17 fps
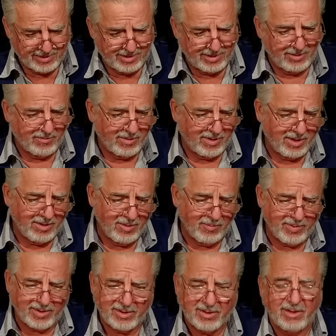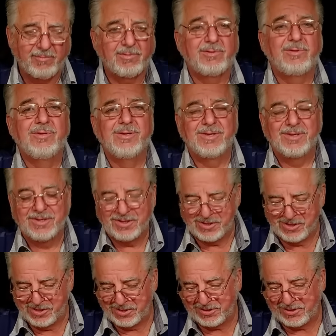Anyway, I hope I covered
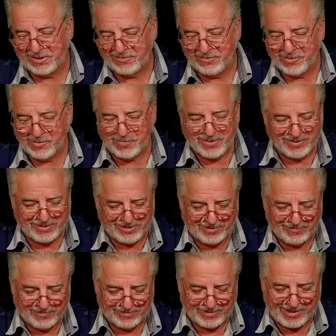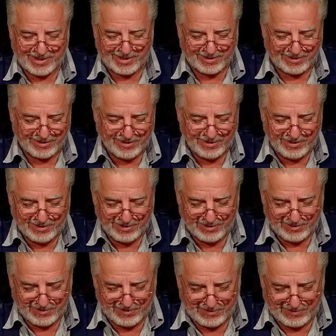that.
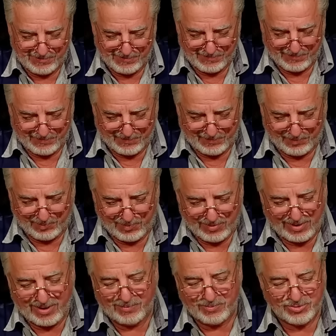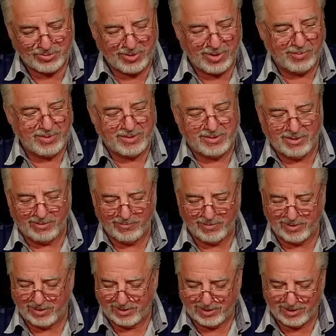But I'm sure I'll be
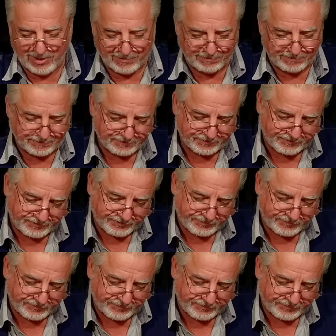covering it again.